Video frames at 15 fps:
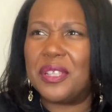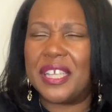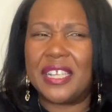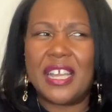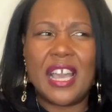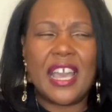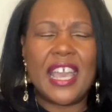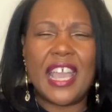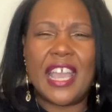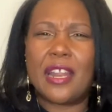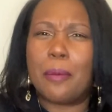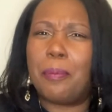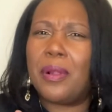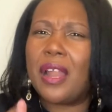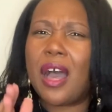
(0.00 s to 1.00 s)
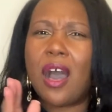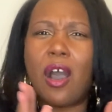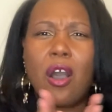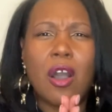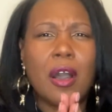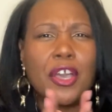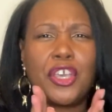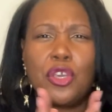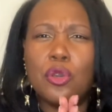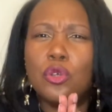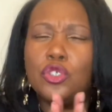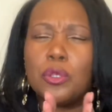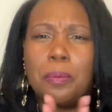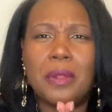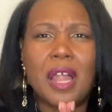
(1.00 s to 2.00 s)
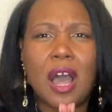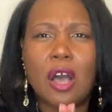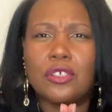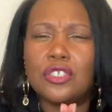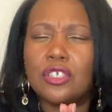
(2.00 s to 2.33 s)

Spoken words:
and a huge applause